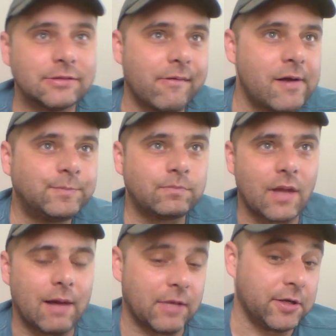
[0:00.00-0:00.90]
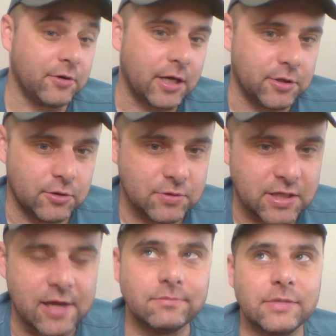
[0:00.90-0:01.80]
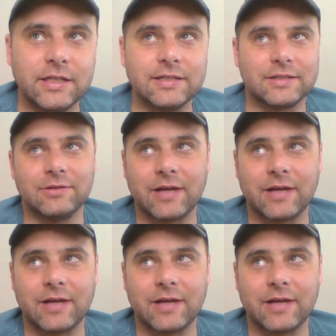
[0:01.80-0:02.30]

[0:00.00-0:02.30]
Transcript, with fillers: So I'm not. You're not using him, but he is still a